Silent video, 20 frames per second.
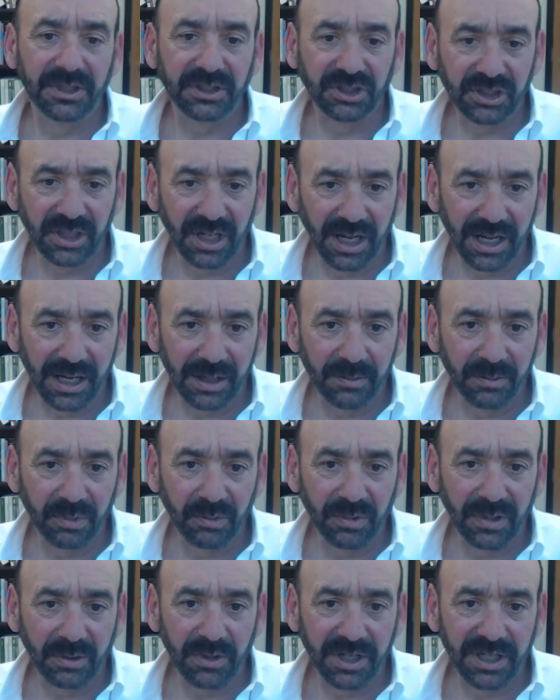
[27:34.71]
to job
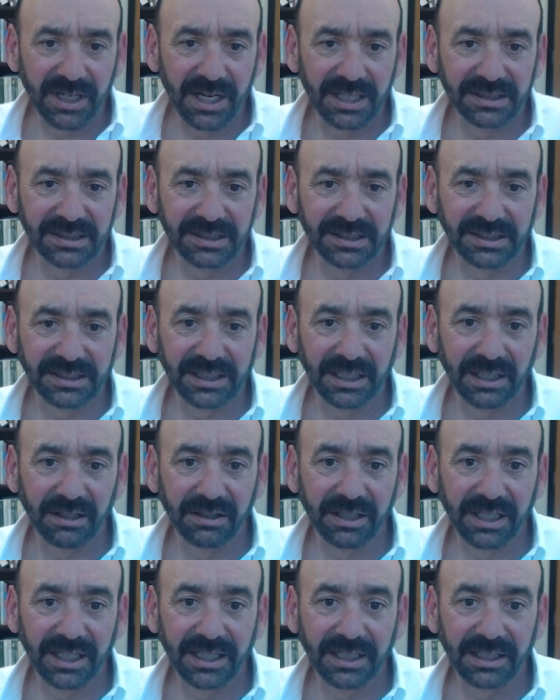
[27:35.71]
when
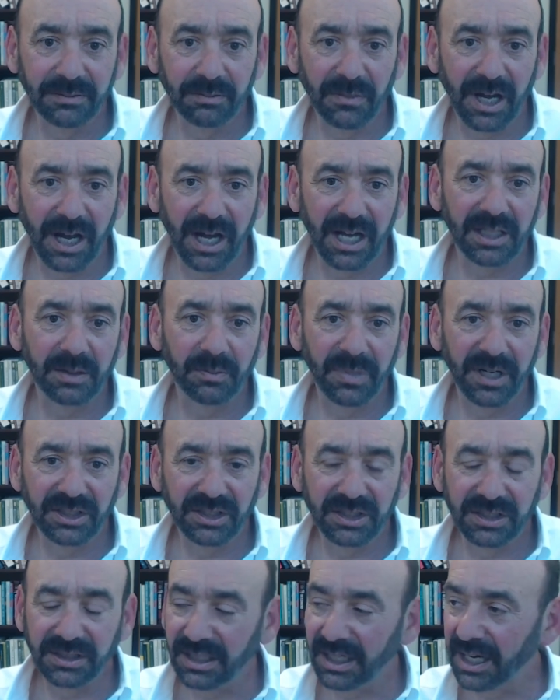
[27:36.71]
necessary,
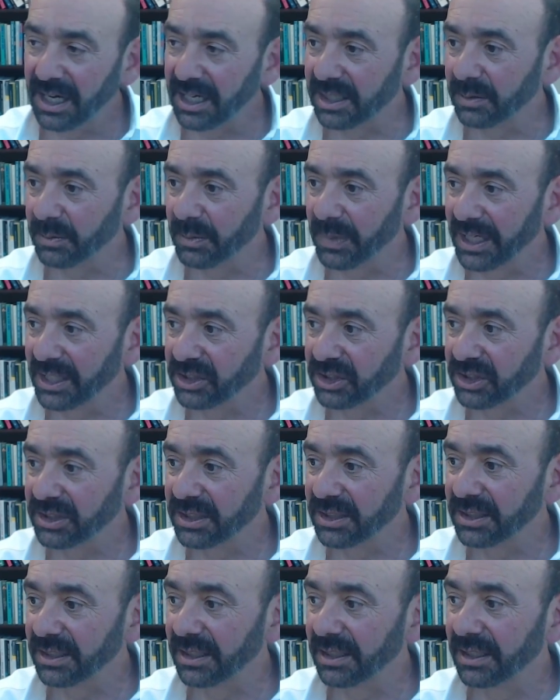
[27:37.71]
occupation to
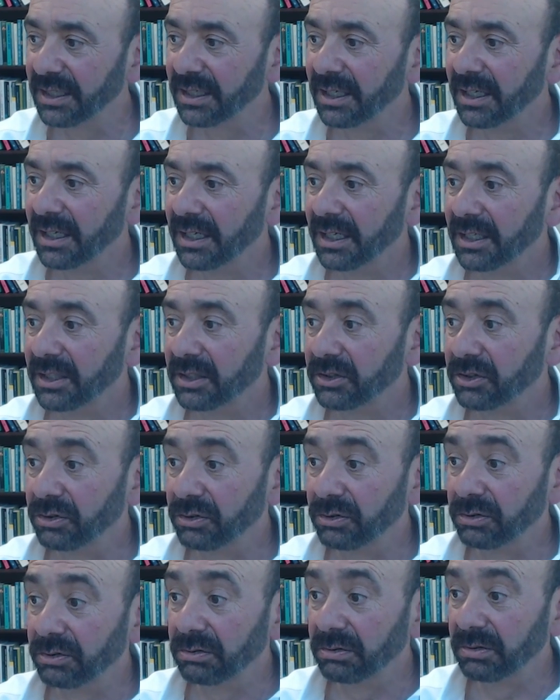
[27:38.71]
occupation,
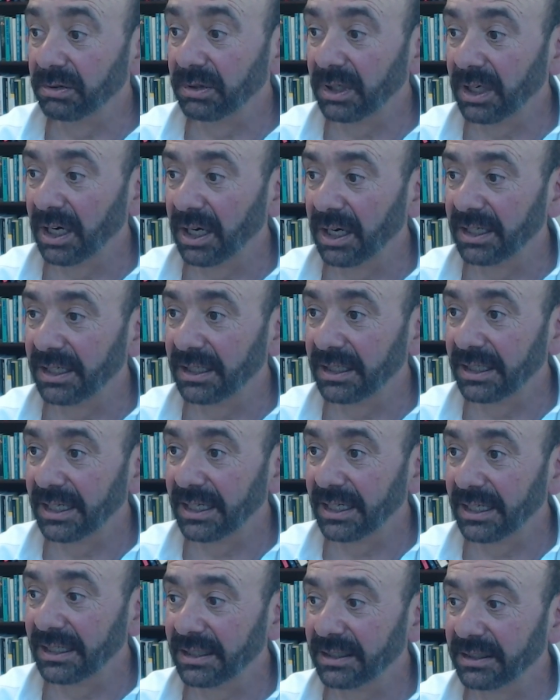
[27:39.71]
to uh,
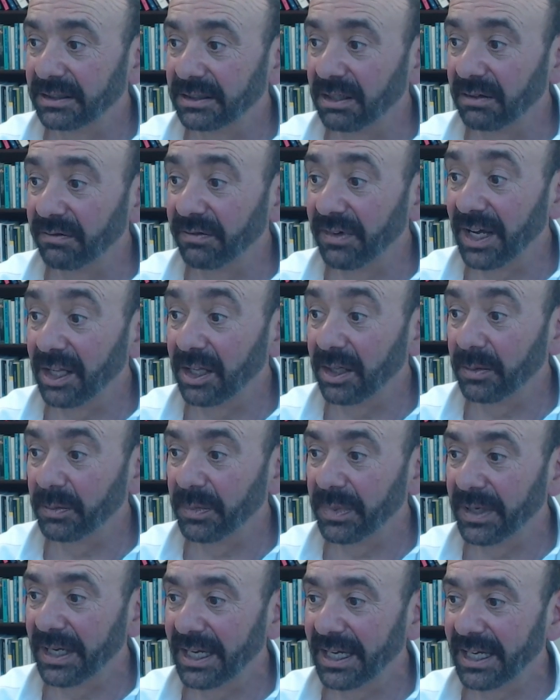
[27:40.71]

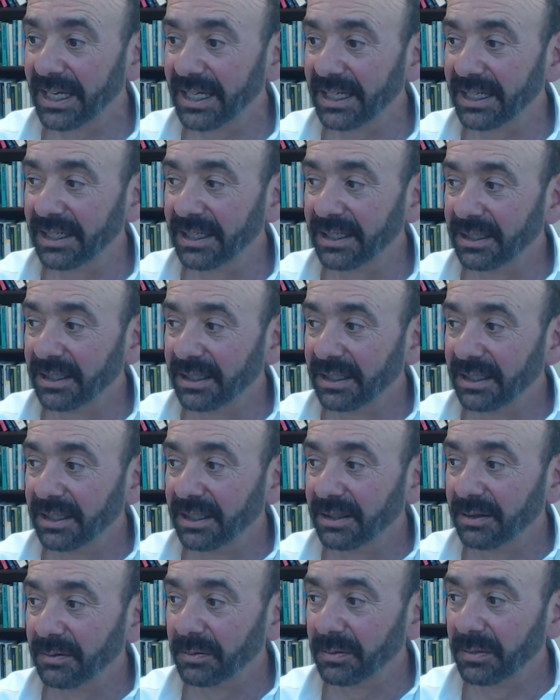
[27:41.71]
develop a
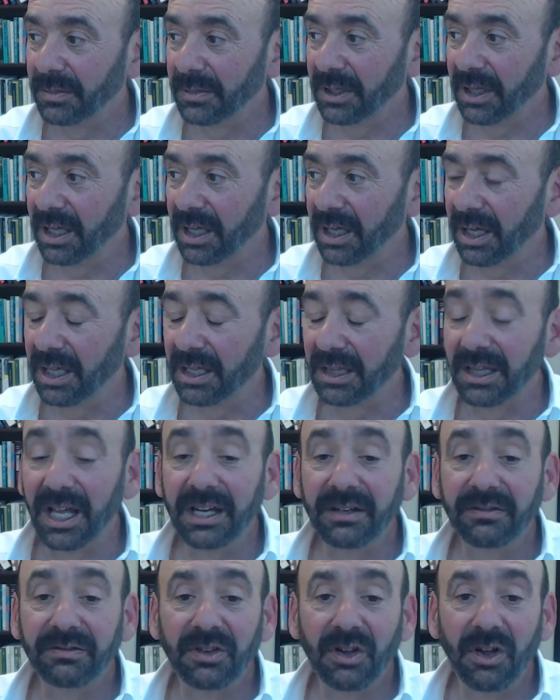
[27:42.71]
uh, a
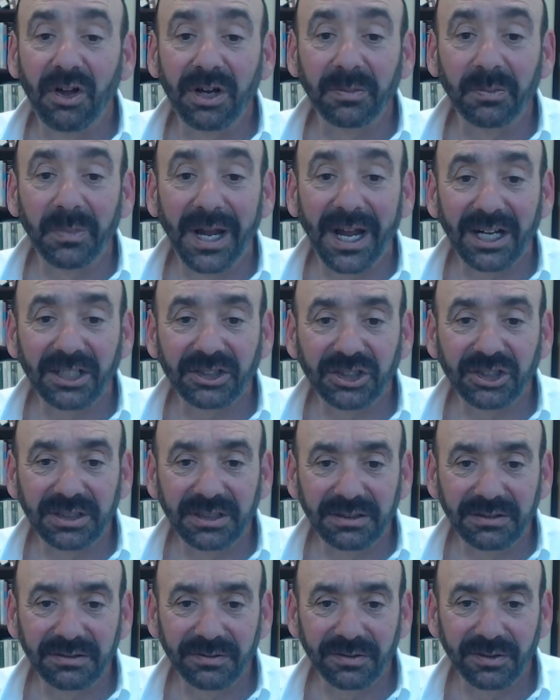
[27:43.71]
lifelong
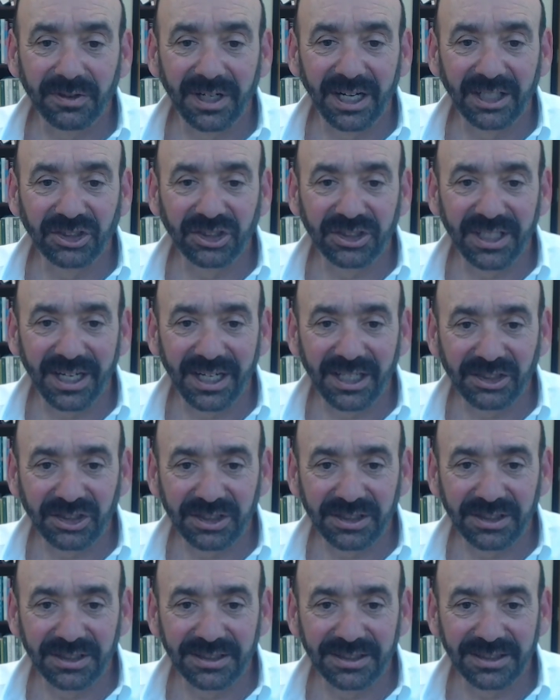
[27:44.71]
passion for
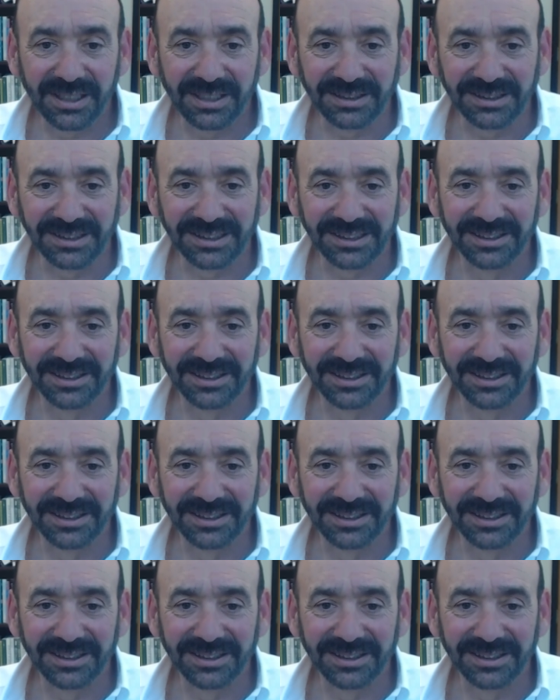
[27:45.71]
education and